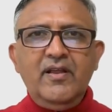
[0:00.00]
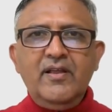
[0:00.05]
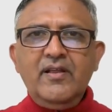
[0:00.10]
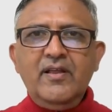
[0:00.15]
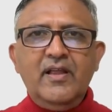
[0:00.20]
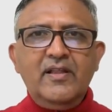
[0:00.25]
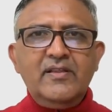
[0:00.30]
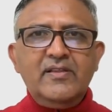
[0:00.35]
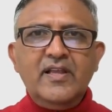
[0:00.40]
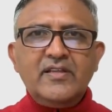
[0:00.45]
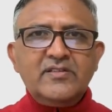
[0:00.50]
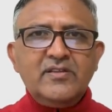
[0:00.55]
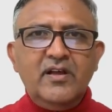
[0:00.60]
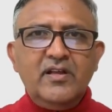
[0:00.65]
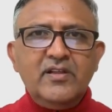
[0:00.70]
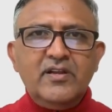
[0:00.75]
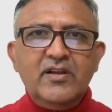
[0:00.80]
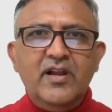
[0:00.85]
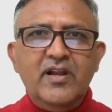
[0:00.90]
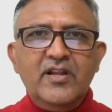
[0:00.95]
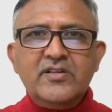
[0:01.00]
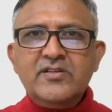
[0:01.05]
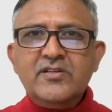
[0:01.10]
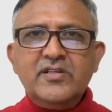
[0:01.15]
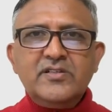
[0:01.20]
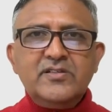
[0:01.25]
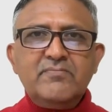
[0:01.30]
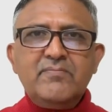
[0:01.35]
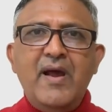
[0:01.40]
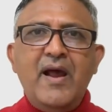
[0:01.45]
And this other religion
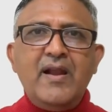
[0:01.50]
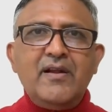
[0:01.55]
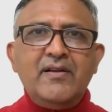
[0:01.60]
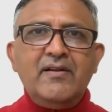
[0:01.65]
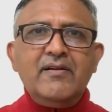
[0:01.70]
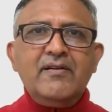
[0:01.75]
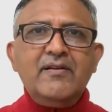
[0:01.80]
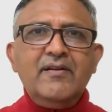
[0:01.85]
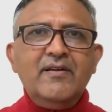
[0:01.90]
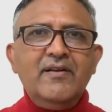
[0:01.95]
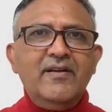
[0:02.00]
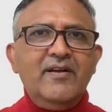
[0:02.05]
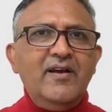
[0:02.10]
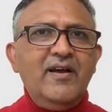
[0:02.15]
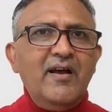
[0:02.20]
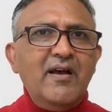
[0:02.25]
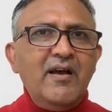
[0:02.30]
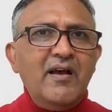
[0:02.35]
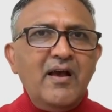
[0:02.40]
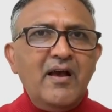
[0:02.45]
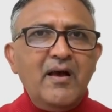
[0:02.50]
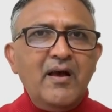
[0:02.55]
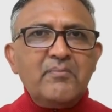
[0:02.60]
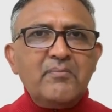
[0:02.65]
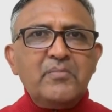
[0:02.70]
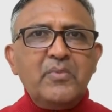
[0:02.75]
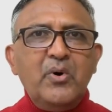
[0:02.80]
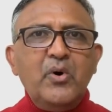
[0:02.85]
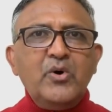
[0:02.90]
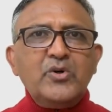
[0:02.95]
doesn't matter.
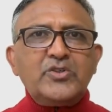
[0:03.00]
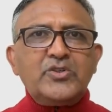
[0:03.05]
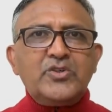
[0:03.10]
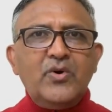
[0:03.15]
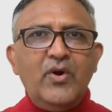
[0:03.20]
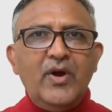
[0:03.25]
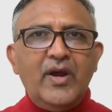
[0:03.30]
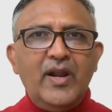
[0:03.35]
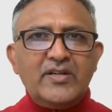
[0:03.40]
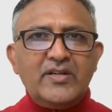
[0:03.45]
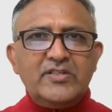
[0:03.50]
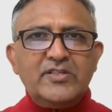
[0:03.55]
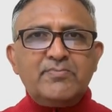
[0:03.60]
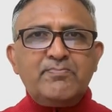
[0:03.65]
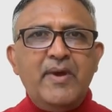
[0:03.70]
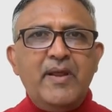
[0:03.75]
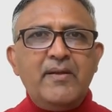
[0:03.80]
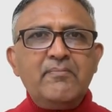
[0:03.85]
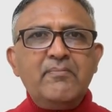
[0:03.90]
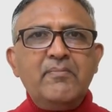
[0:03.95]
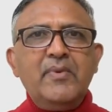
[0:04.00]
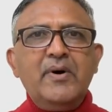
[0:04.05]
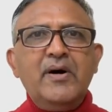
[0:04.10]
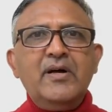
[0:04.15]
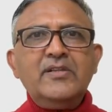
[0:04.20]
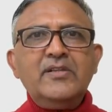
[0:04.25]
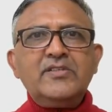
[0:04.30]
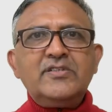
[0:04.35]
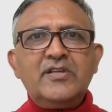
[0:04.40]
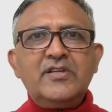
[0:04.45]
Most organizations spend
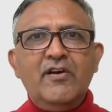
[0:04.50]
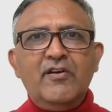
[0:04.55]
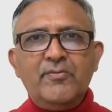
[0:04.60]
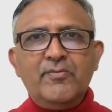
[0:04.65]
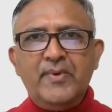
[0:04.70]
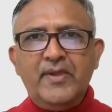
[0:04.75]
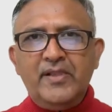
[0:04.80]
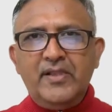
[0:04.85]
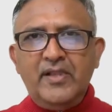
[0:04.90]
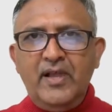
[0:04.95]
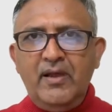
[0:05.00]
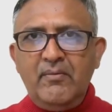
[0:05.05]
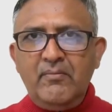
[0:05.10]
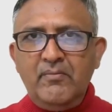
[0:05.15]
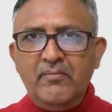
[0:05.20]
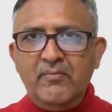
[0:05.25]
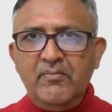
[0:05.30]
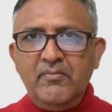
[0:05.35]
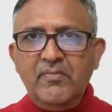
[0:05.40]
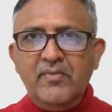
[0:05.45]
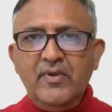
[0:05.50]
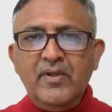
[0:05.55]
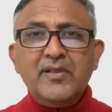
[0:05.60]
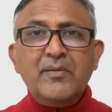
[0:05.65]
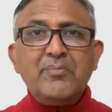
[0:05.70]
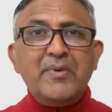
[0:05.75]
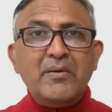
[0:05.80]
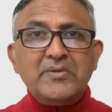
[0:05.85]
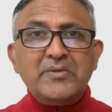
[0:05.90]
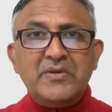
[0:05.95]
months developing them,
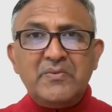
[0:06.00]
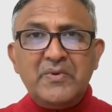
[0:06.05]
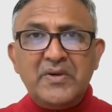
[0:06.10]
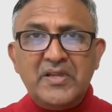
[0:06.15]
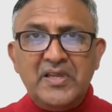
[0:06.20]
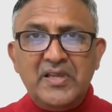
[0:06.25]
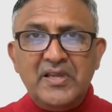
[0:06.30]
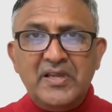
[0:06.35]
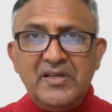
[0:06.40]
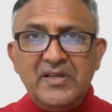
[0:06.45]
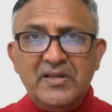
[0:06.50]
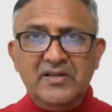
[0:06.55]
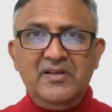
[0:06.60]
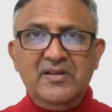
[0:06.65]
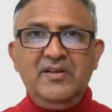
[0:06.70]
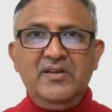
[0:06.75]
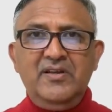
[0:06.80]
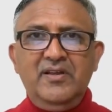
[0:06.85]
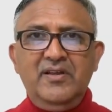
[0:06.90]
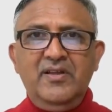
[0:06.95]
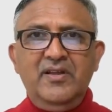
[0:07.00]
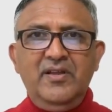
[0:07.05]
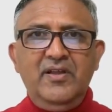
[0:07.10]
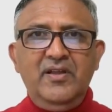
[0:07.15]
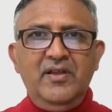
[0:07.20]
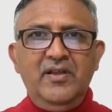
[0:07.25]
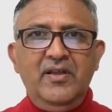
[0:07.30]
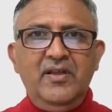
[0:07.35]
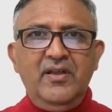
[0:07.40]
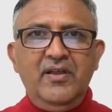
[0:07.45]
sometimes even a year,
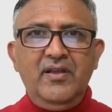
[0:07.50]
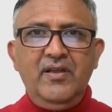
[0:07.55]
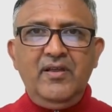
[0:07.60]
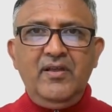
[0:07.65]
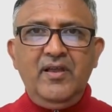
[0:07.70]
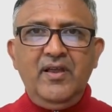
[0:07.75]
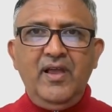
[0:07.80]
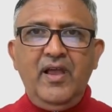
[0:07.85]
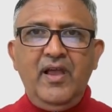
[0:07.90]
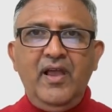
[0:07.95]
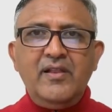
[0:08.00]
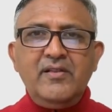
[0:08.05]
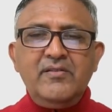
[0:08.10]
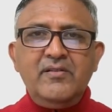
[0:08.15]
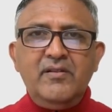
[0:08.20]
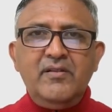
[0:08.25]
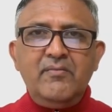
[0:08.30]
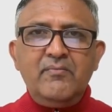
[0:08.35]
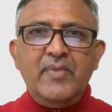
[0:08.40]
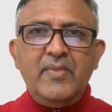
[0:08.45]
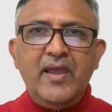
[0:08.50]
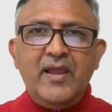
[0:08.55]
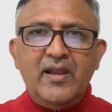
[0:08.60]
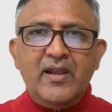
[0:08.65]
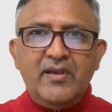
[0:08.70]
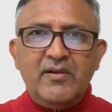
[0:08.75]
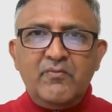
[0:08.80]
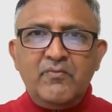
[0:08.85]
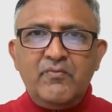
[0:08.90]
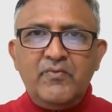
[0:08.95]
and make
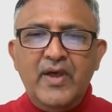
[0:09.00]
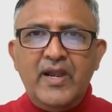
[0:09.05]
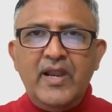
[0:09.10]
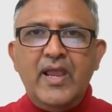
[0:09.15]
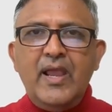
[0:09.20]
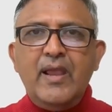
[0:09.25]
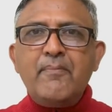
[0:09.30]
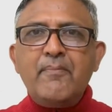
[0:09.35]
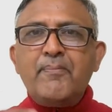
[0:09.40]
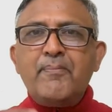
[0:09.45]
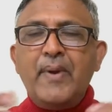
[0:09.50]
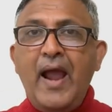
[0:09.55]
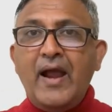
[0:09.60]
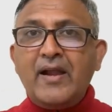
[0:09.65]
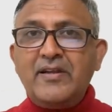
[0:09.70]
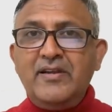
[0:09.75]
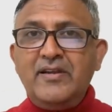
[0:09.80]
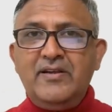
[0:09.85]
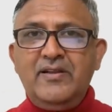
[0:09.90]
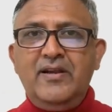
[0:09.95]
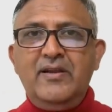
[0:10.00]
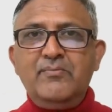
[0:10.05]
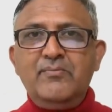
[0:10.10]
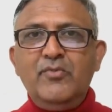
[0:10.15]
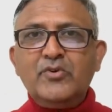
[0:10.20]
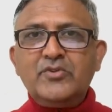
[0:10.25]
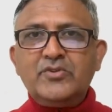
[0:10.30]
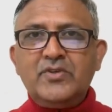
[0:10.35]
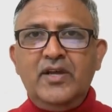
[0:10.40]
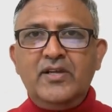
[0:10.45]
very impractical in
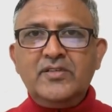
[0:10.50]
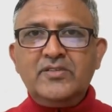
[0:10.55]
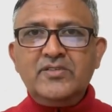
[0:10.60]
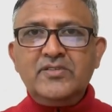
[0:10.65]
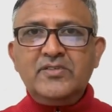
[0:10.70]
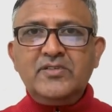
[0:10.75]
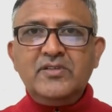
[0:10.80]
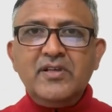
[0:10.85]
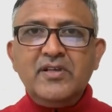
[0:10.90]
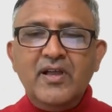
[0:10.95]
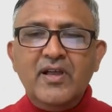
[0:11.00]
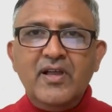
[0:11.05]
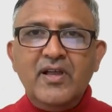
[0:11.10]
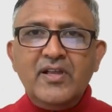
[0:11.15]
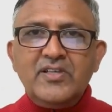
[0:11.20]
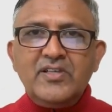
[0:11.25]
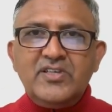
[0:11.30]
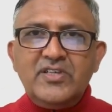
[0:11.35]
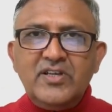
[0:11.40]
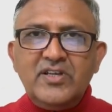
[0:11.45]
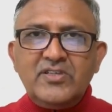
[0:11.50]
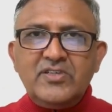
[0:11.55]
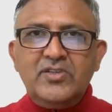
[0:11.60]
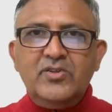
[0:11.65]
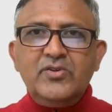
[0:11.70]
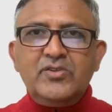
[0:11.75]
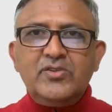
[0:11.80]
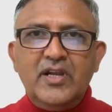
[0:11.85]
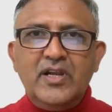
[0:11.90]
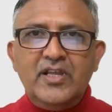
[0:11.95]
most cases, just
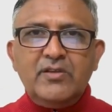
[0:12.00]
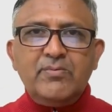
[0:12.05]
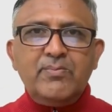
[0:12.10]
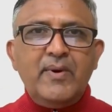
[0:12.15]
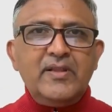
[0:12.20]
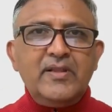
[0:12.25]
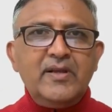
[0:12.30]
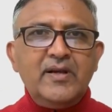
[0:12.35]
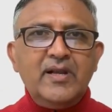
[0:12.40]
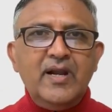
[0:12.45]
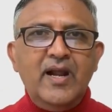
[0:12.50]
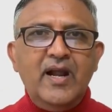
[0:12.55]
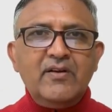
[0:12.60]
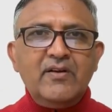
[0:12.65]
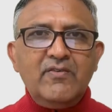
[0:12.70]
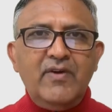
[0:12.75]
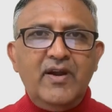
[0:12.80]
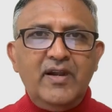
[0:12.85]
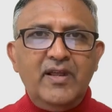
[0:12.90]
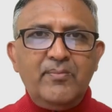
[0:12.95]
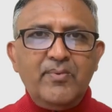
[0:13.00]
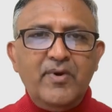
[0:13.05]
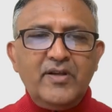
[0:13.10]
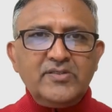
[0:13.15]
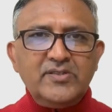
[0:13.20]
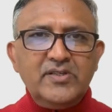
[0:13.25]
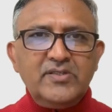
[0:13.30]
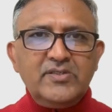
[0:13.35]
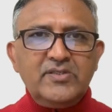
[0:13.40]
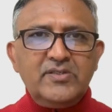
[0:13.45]
to satisfy the grant writing
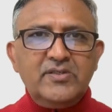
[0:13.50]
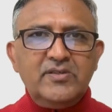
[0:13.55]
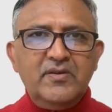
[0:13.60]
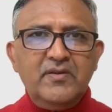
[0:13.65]
process.